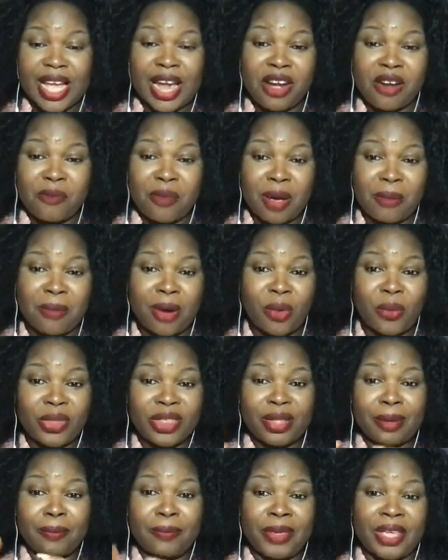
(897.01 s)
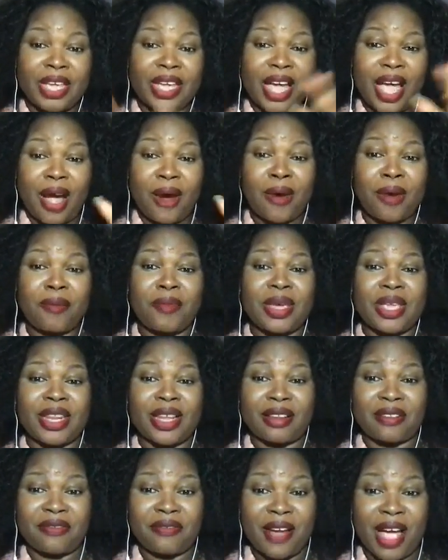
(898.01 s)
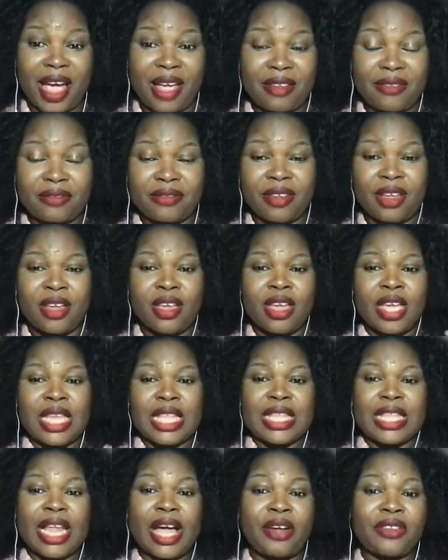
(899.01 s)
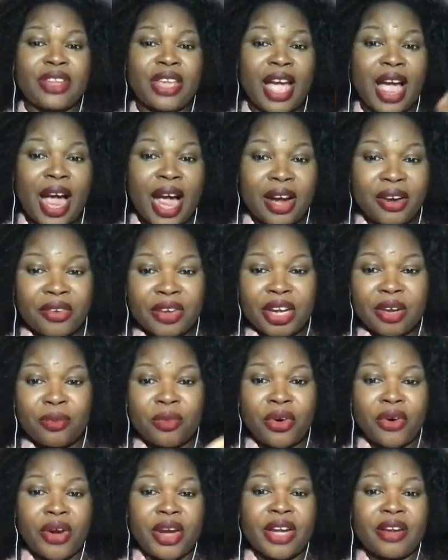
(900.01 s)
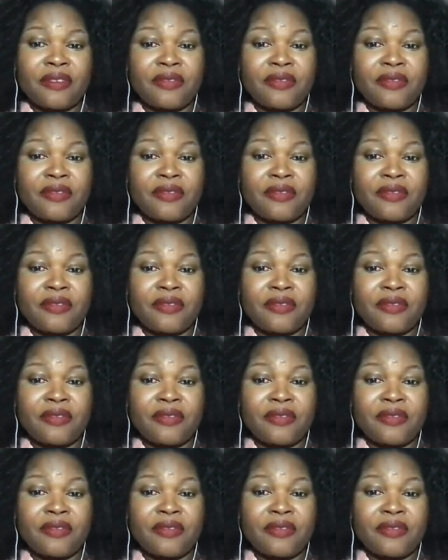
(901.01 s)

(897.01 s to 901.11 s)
And remember, with the peak hour being at 5, now the algorithm already